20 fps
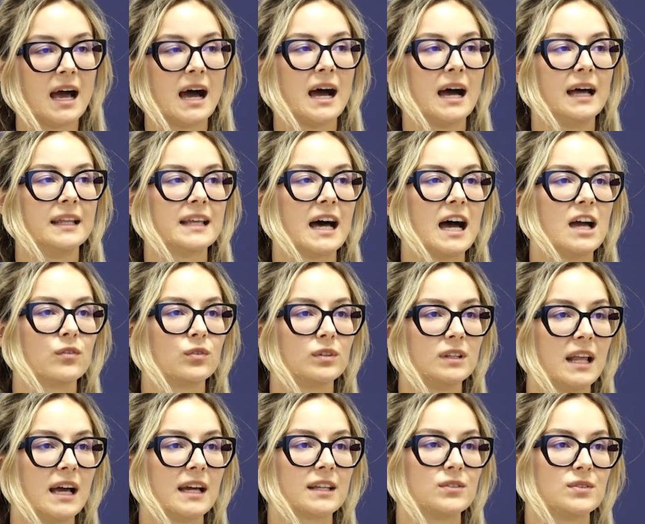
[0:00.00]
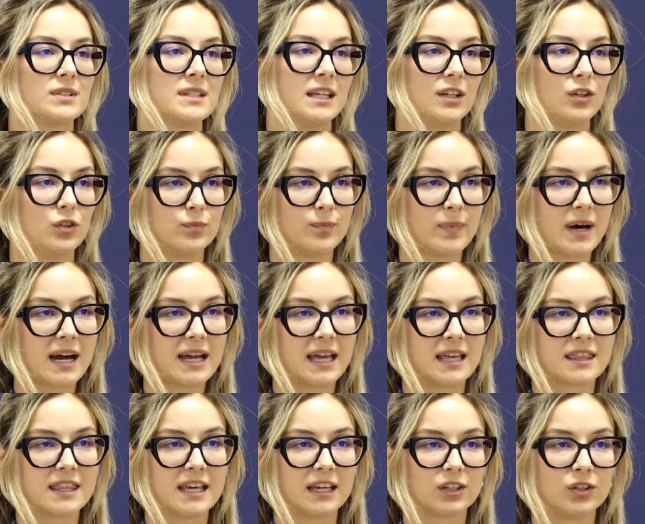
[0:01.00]
And I would like to say goodbye
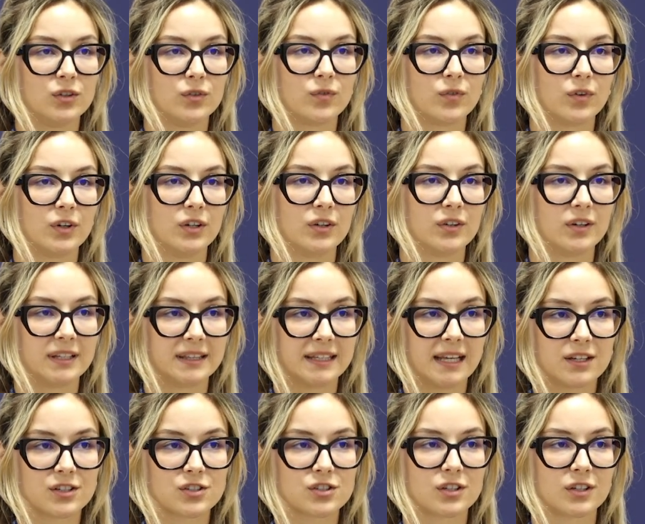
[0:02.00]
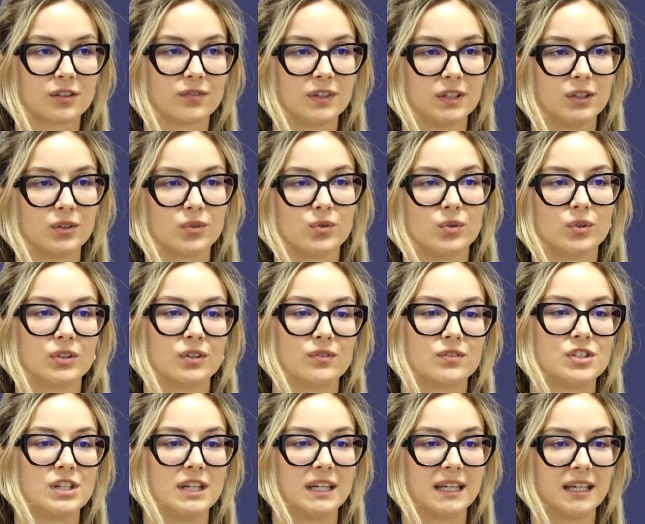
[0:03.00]
and thank you for your attention with the quote of
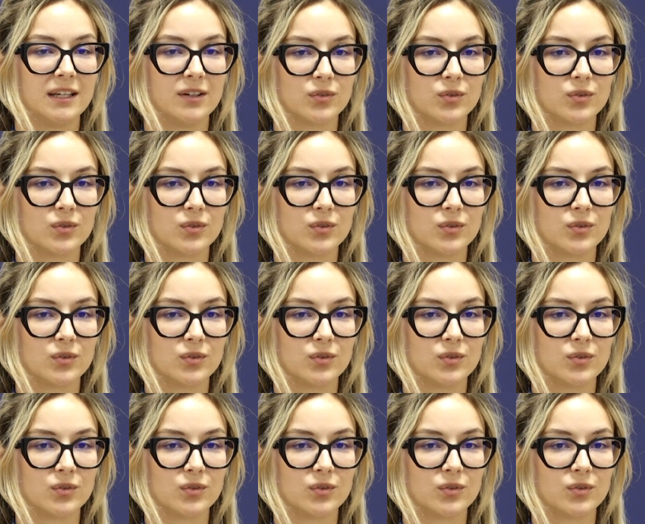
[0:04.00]
J.K.